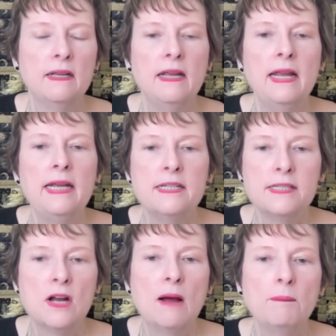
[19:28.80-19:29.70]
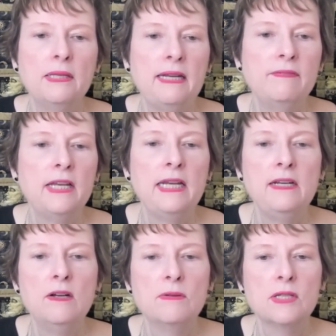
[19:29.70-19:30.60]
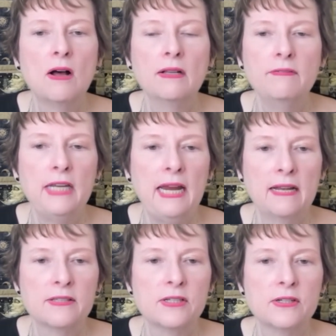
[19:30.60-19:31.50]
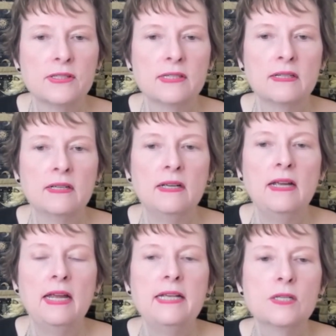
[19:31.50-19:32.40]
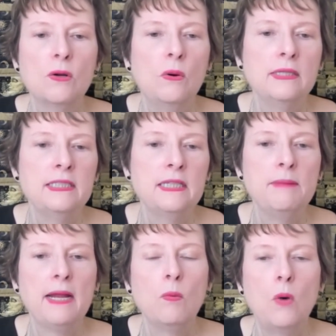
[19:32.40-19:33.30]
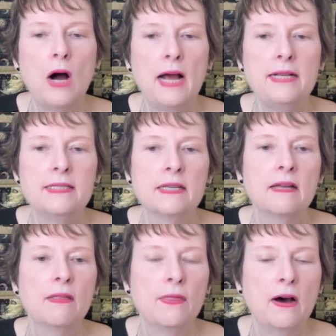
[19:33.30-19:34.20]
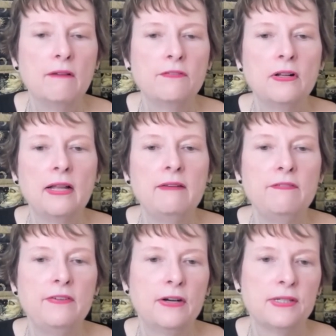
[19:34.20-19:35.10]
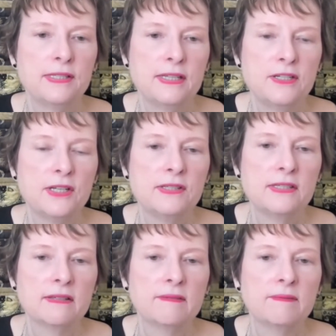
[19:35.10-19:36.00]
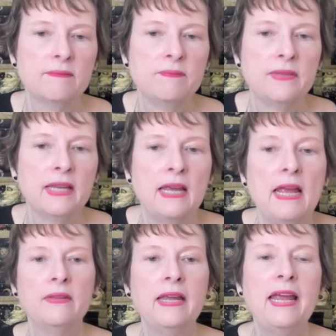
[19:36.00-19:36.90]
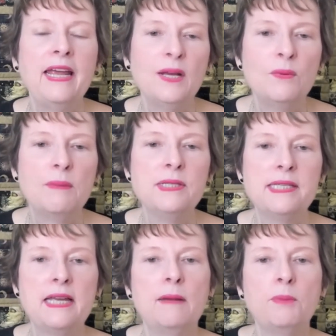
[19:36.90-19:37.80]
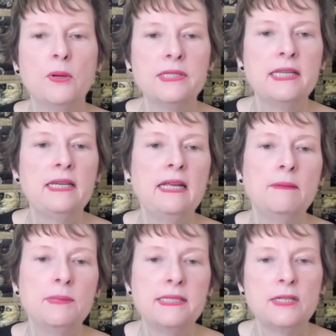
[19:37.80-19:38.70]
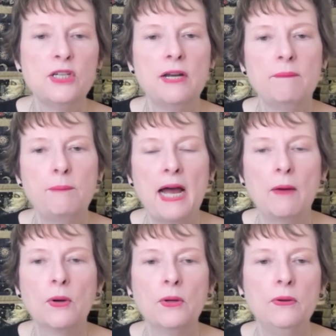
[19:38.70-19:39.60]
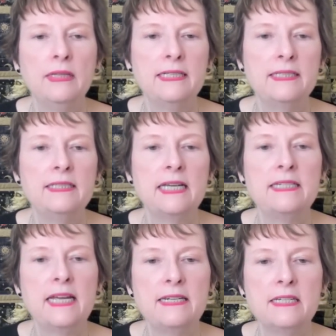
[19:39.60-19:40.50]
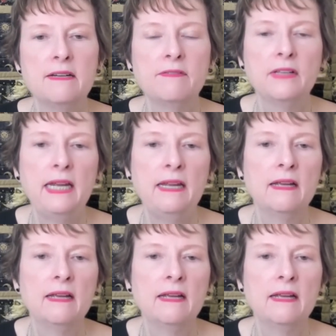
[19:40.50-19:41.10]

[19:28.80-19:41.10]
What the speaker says: He does not believe that he knows all of the answers. His goal is to make wise, thoughtful, and fair decisions. It can represent a person in a position of power who listens attentively.